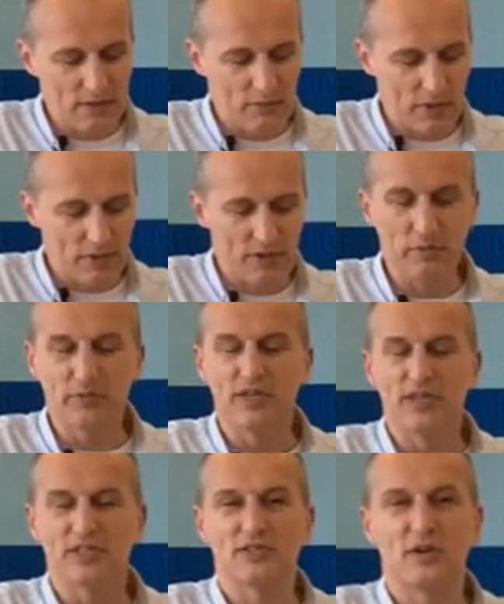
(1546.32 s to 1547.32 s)
Miriam
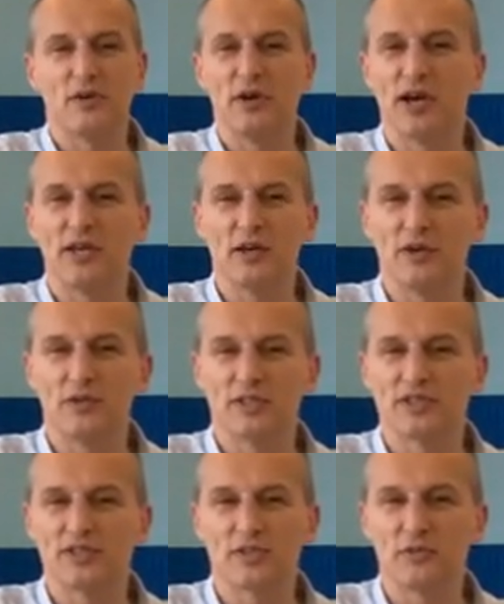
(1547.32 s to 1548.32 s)
thinks, "Oh, I know
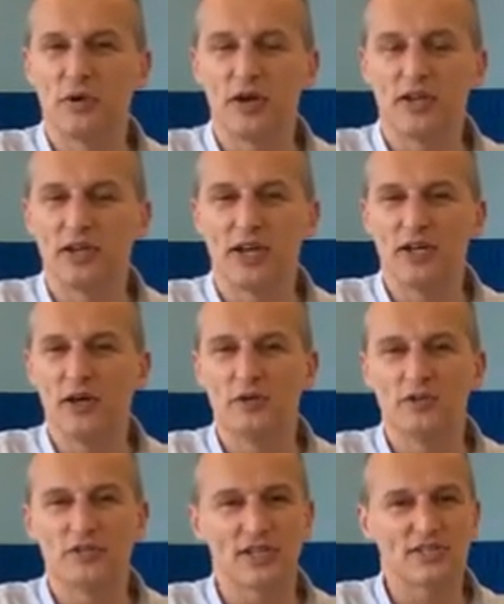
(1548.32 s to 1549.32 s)
just the one. I
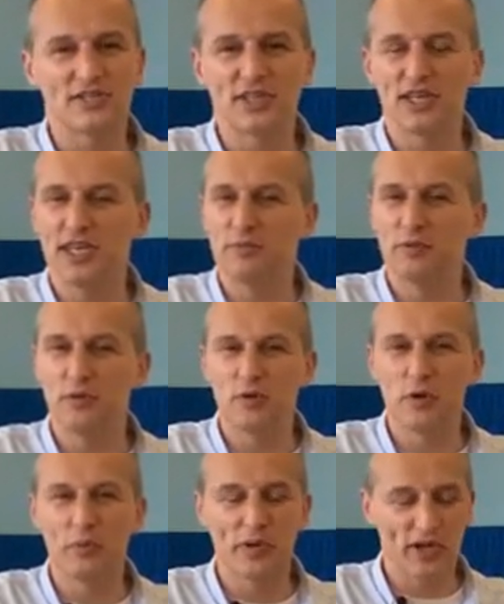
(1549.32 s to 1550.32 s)
know just the Hebrew
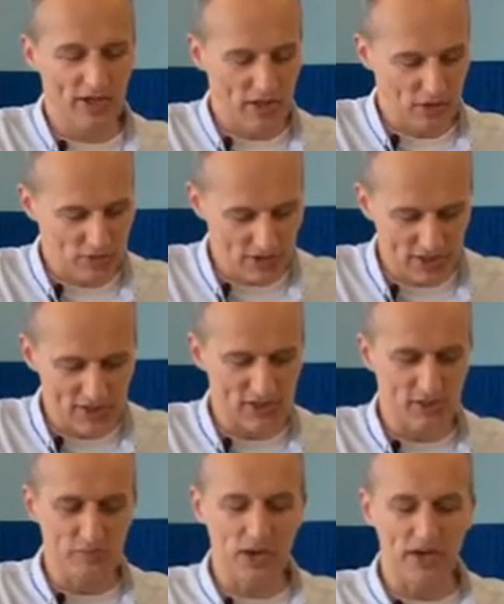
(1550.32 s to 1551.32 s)
woman. I know
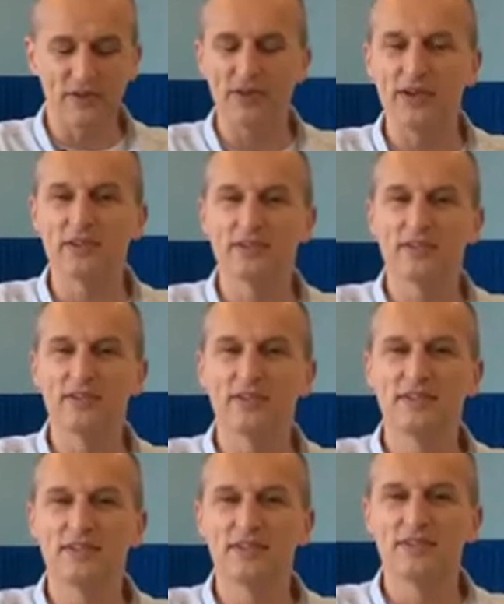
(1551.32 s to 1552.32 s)
just the mother."
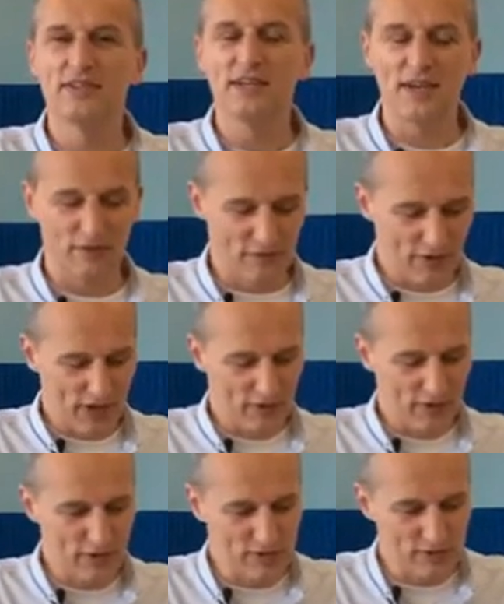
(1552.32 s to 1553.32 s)
And
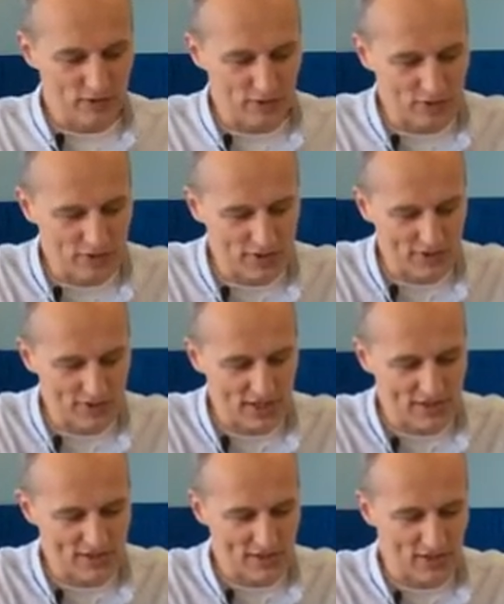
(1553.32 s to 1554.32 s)
Pharaoh's daughter
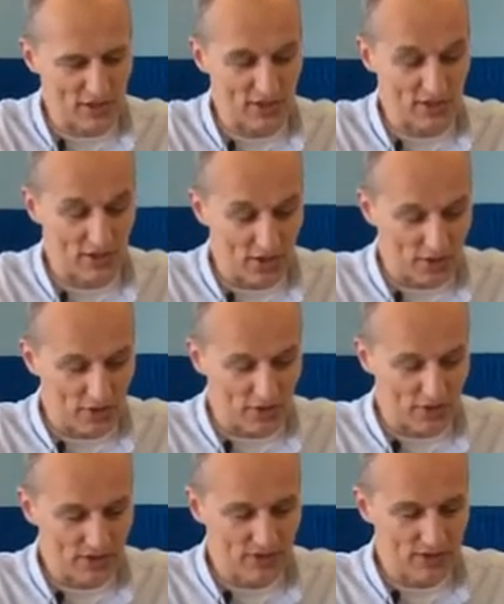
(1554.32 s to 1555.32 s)
says to her,
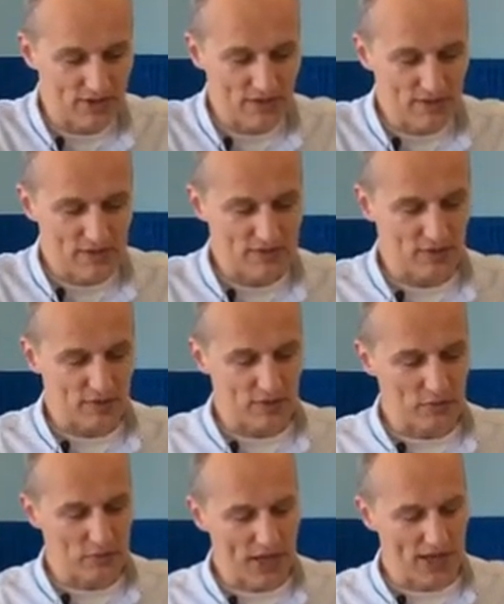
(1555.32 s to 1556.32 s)
"Go." So
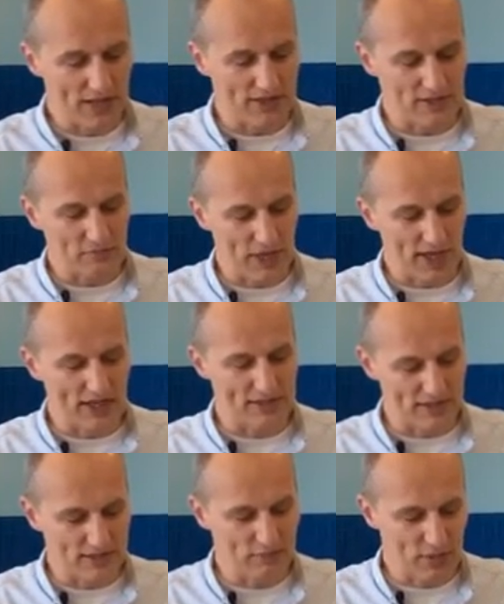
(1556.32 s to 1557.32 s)
the
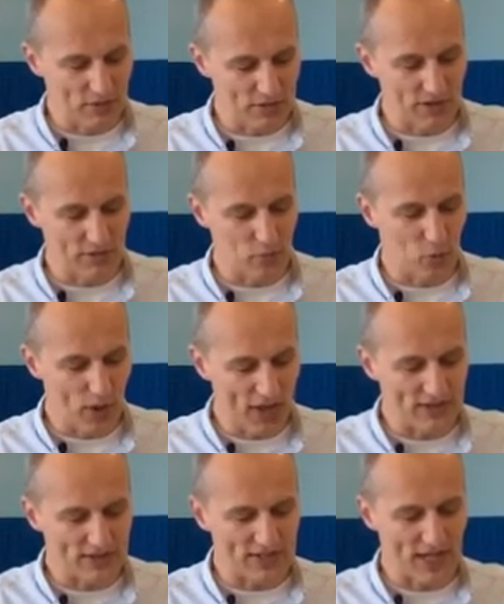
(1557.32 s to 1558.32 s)
maiden, Miriam,
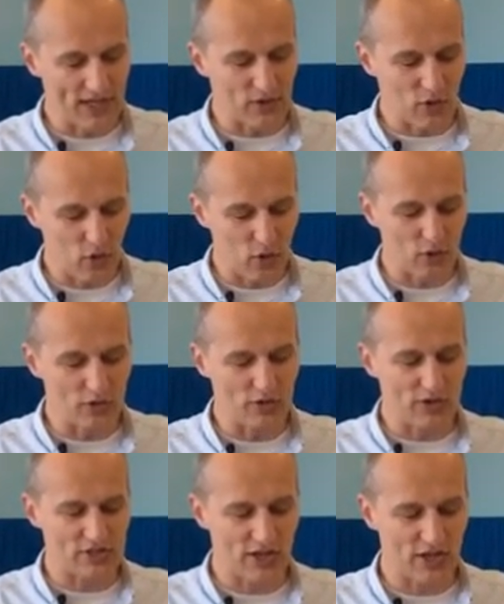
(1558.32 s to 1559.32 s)
went and called
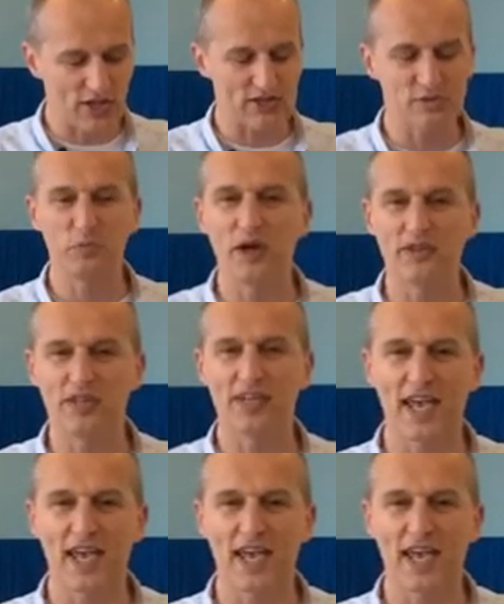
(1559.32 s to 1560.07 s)
the child's mother.